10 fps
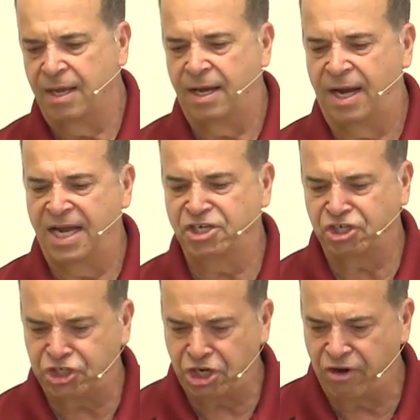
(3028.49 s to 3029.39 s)
uh, I
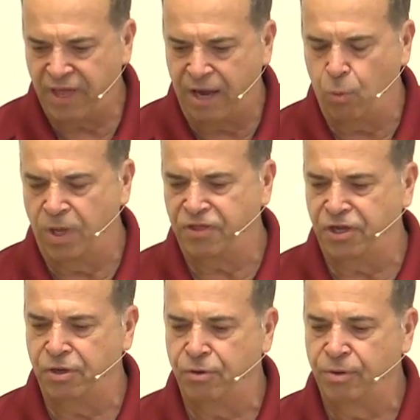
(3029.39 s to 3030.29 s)
just share that with
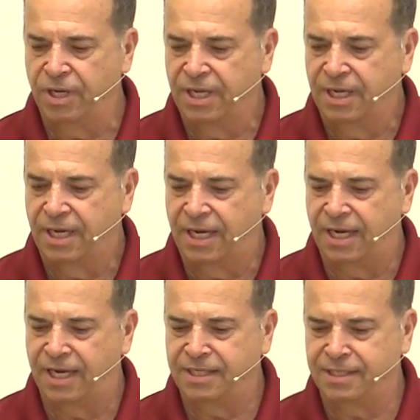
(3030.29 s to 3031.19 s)
you
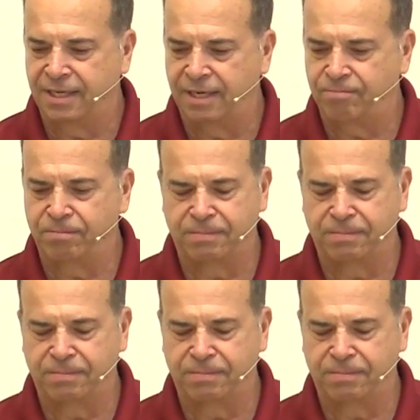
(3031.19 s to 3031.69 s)
uh, to,